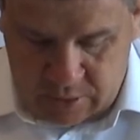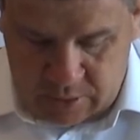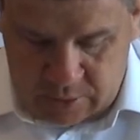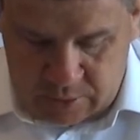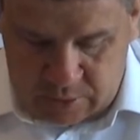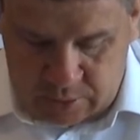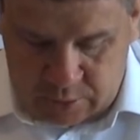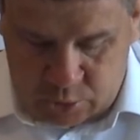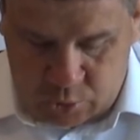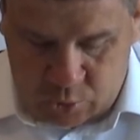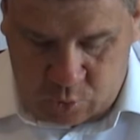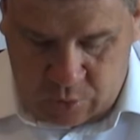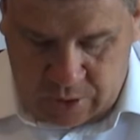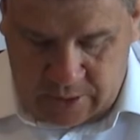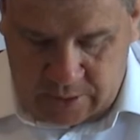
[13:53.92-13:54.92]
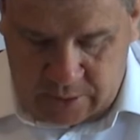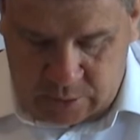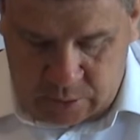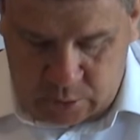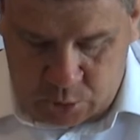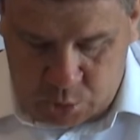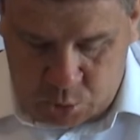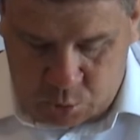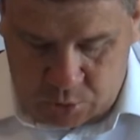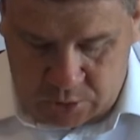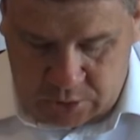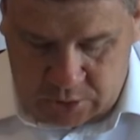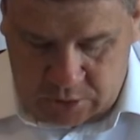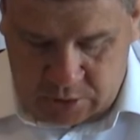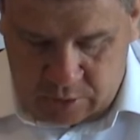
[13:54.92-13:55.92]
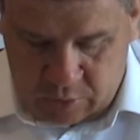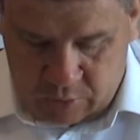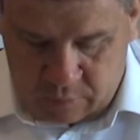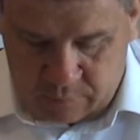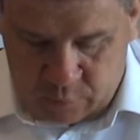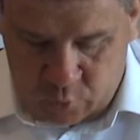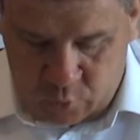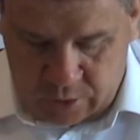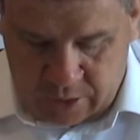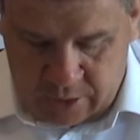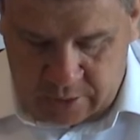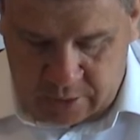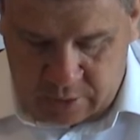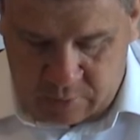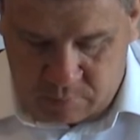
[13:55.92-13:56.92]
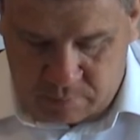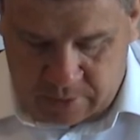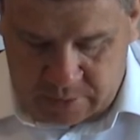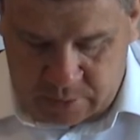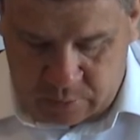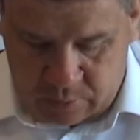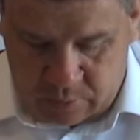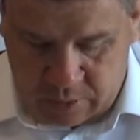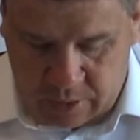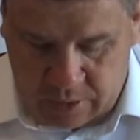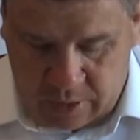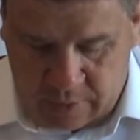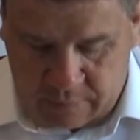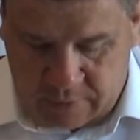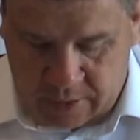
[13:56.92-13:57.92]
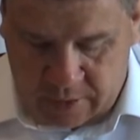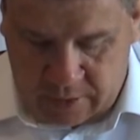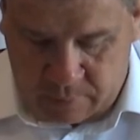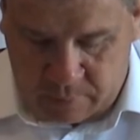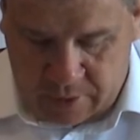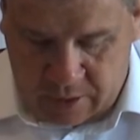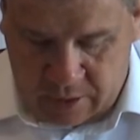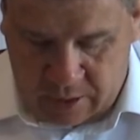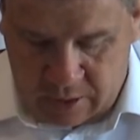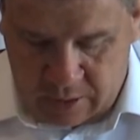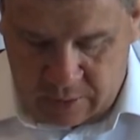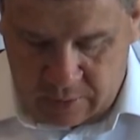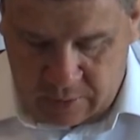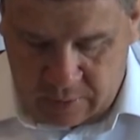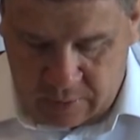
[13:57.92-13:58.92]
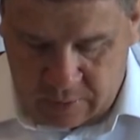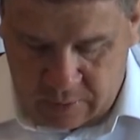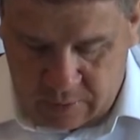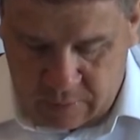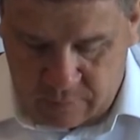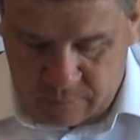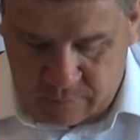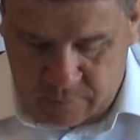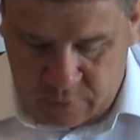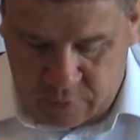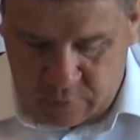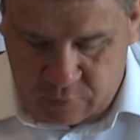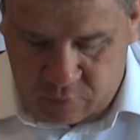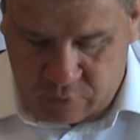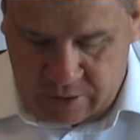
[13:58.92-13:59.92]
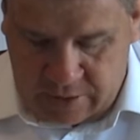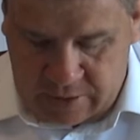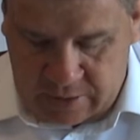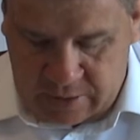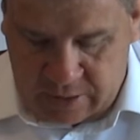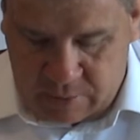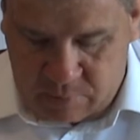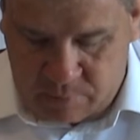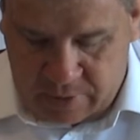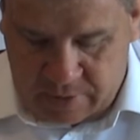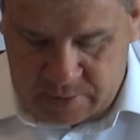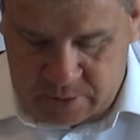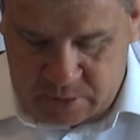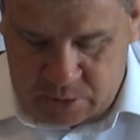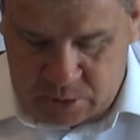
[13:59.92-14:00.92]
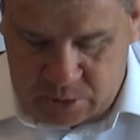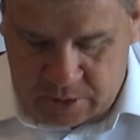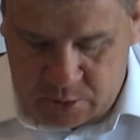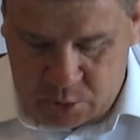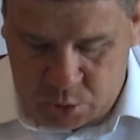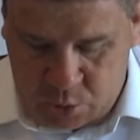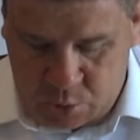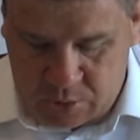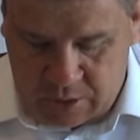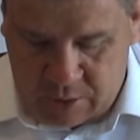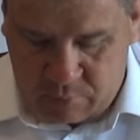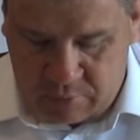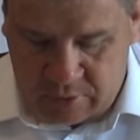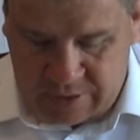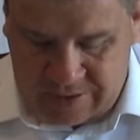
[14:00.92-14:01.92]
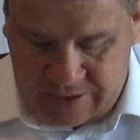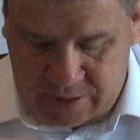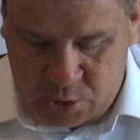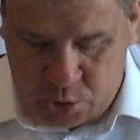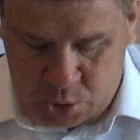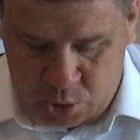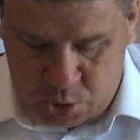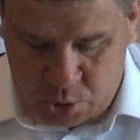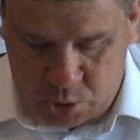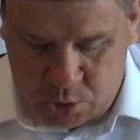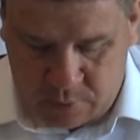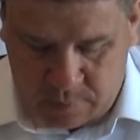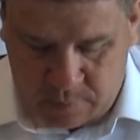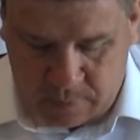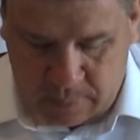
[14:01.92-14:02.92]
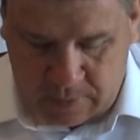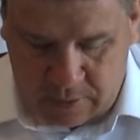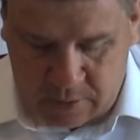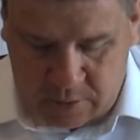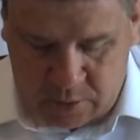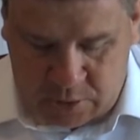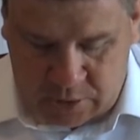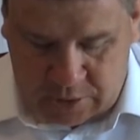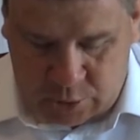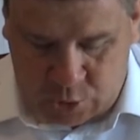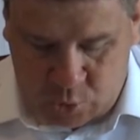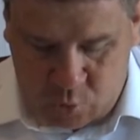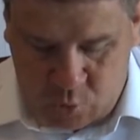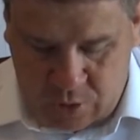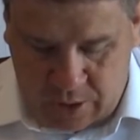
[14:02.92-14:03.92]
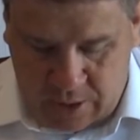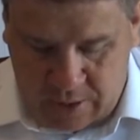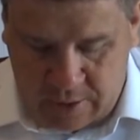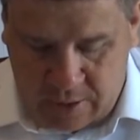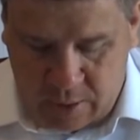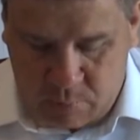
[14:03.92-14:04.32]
628 Treaty of Hodanio Battle of Khaybar Further raiding ambassadors sent to neighbouring nations 629